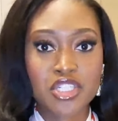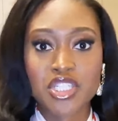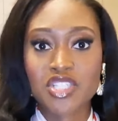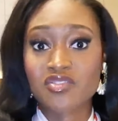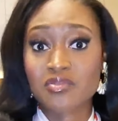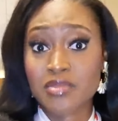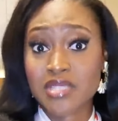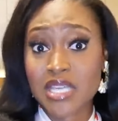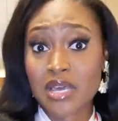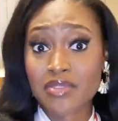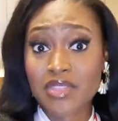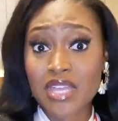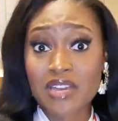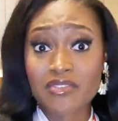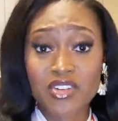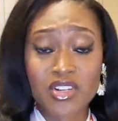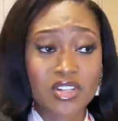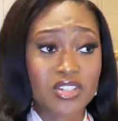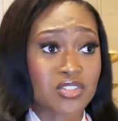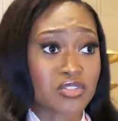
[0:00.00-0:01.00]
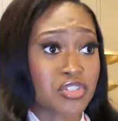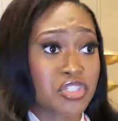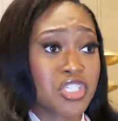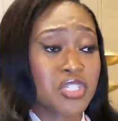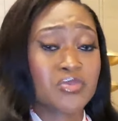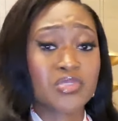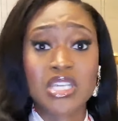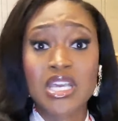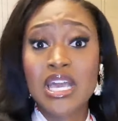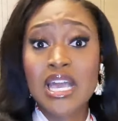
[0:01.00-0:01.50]
She's from South Africa, so she
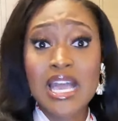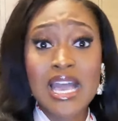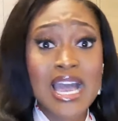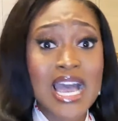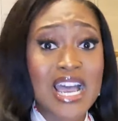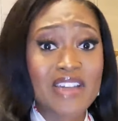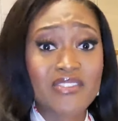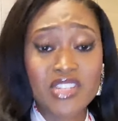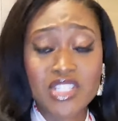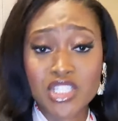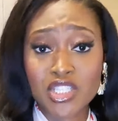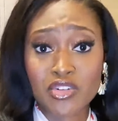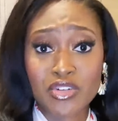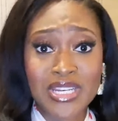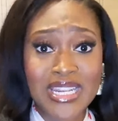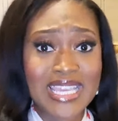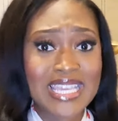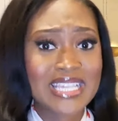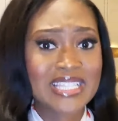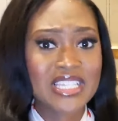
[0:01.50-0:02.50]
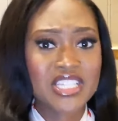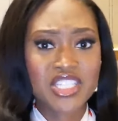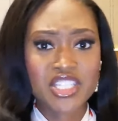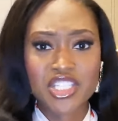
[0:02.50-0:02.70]
was having to learn English,